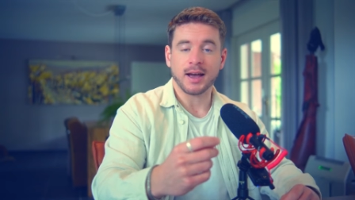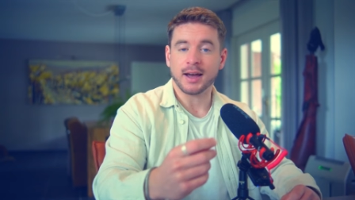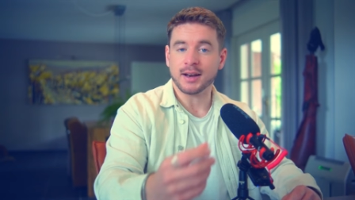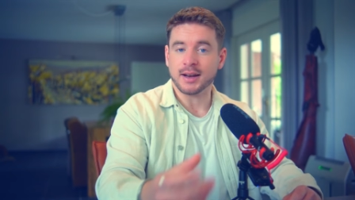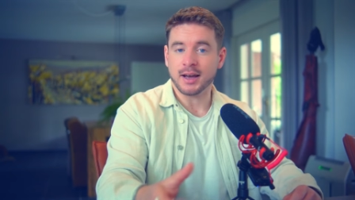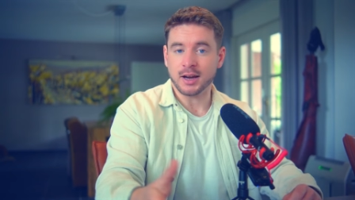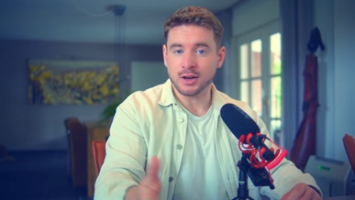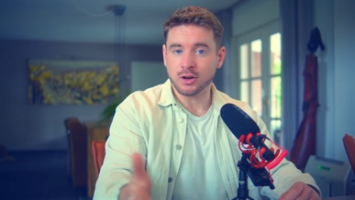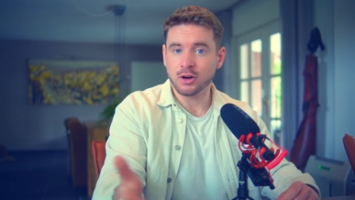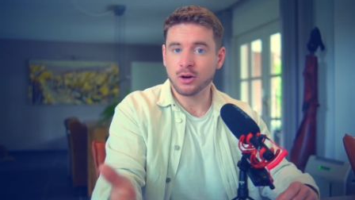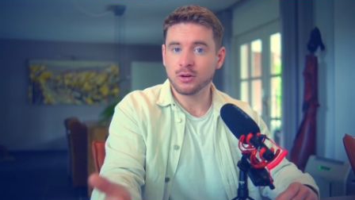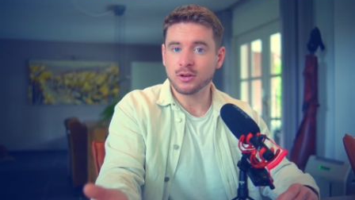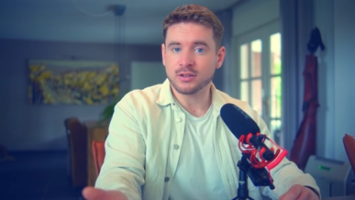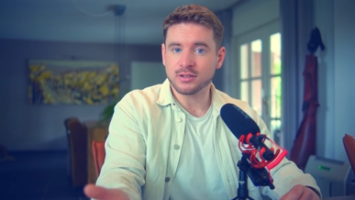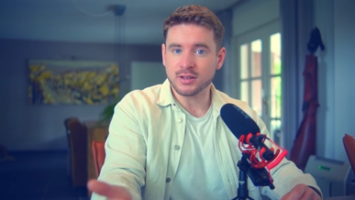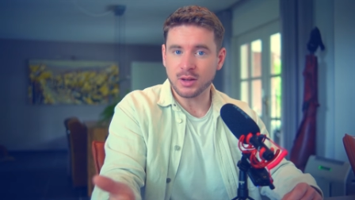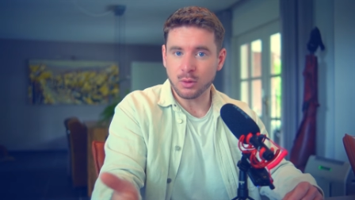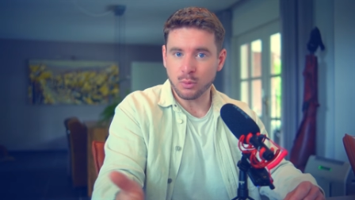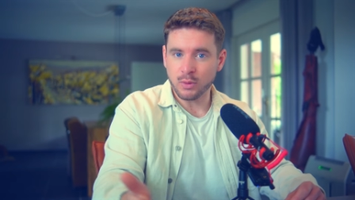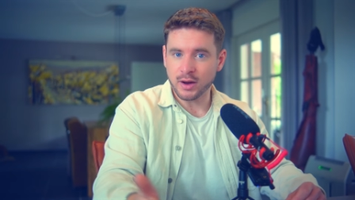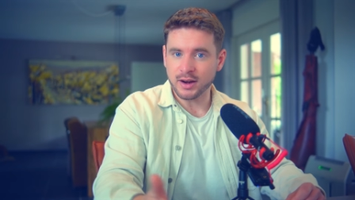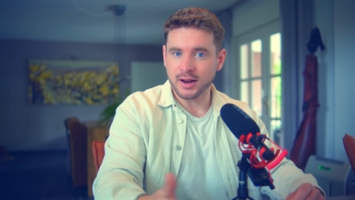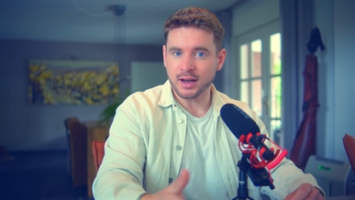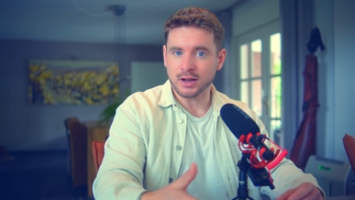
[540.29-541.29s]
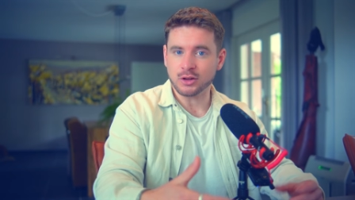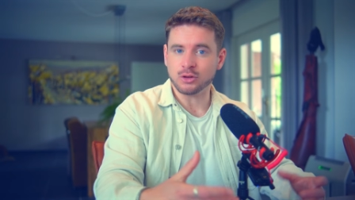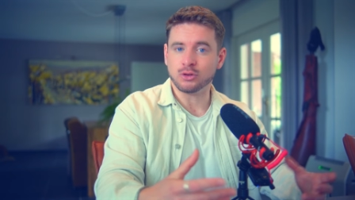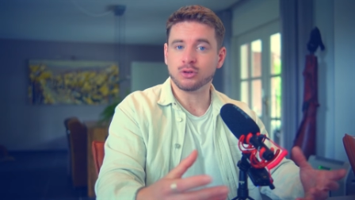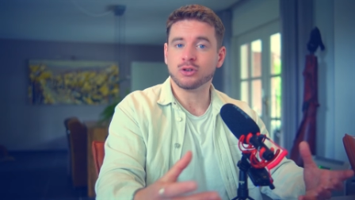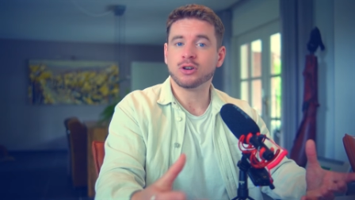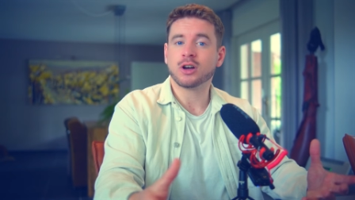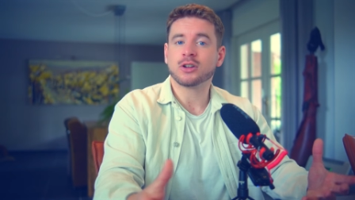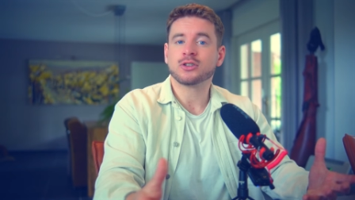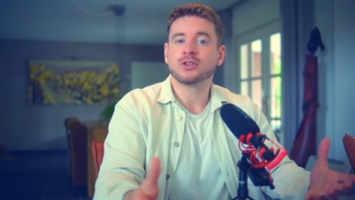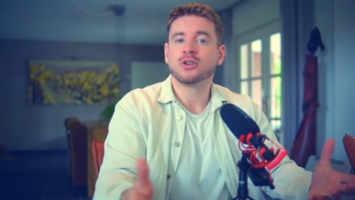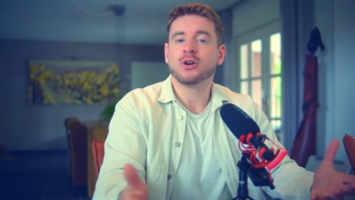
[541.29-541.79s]
And I notice that when I do
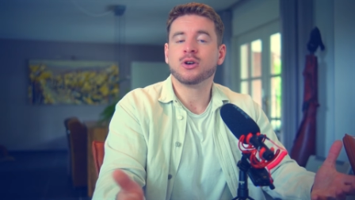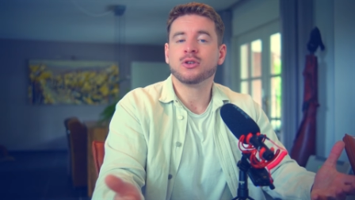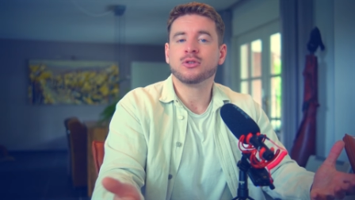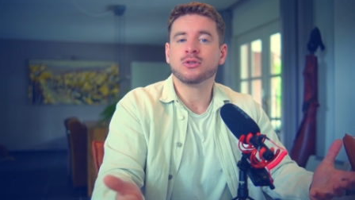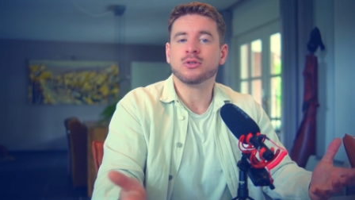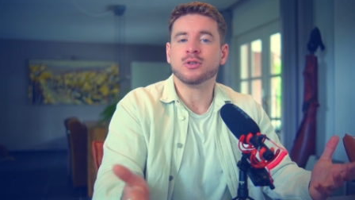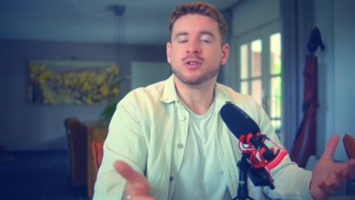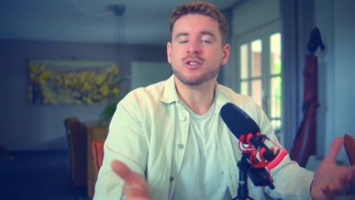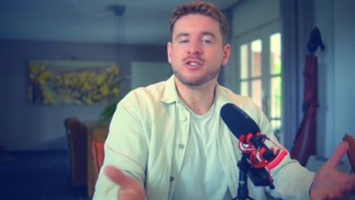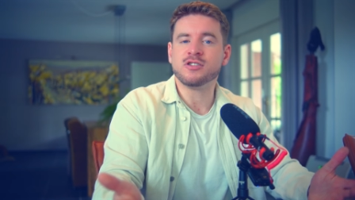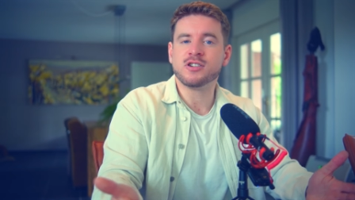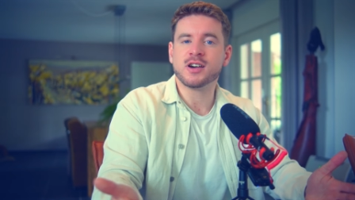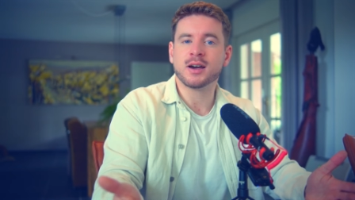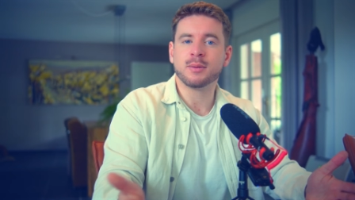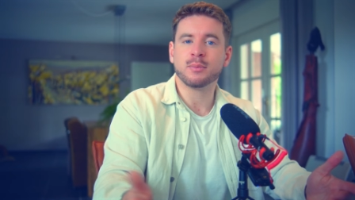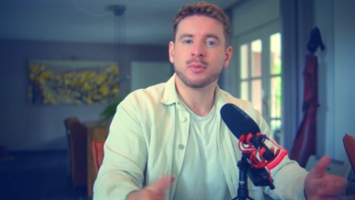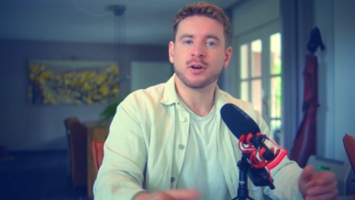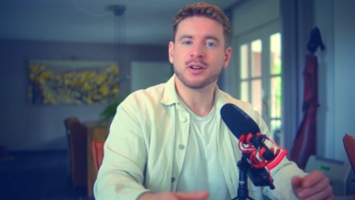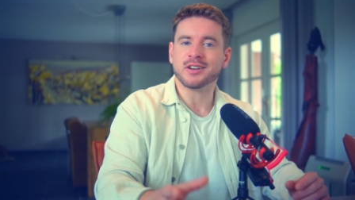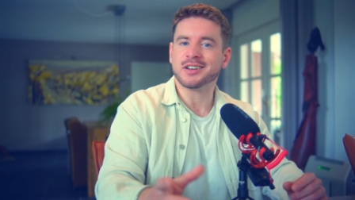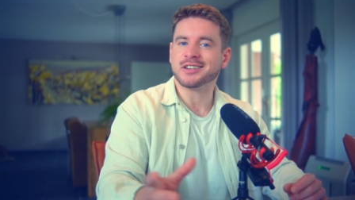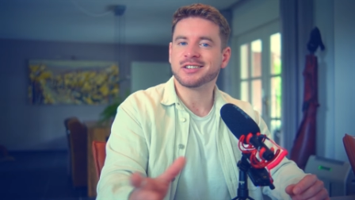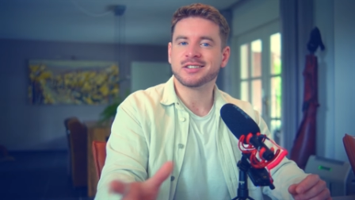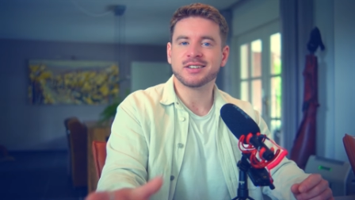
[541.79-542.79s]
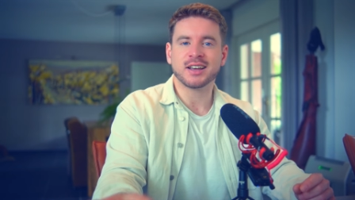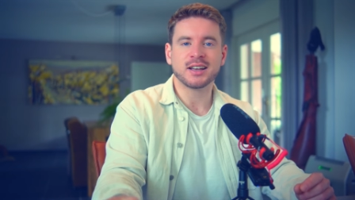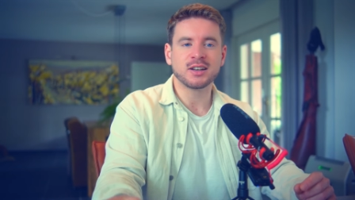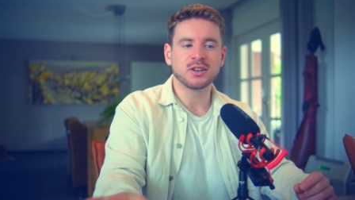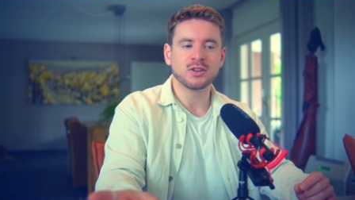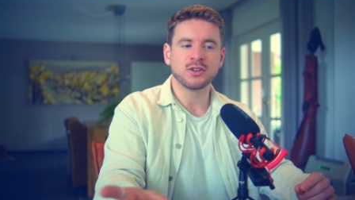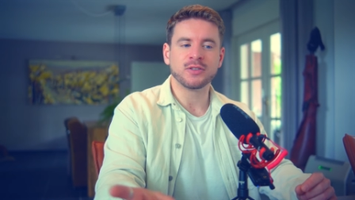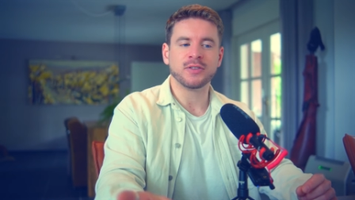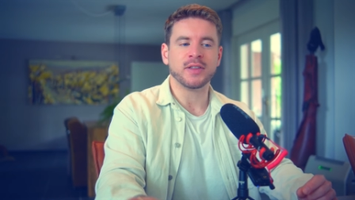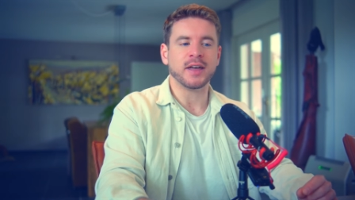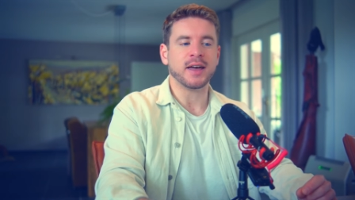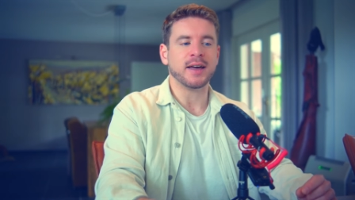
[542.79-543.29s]
not go to the gym on a
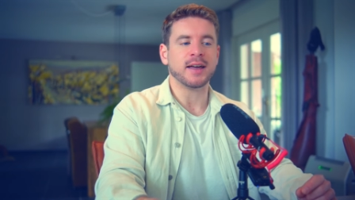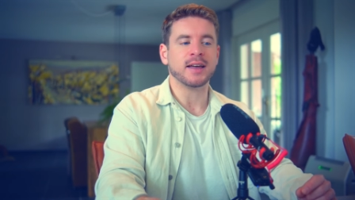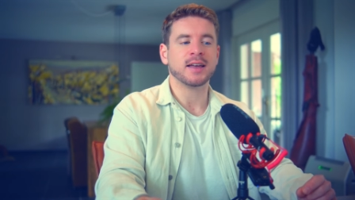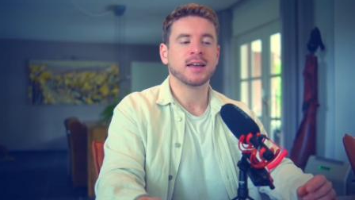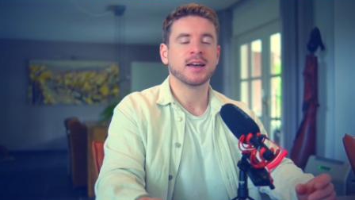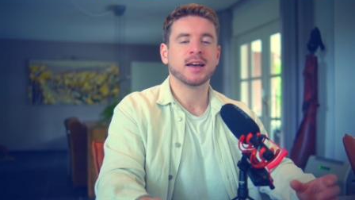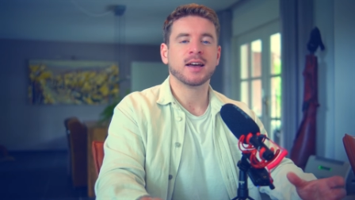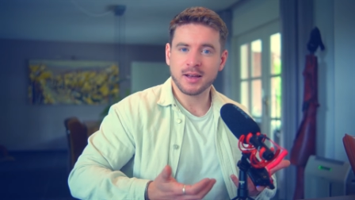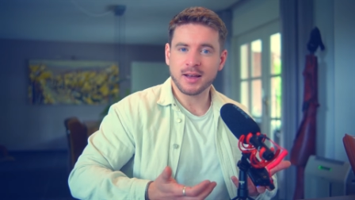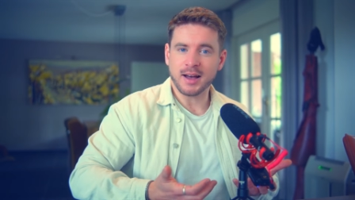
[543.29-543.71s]
single day,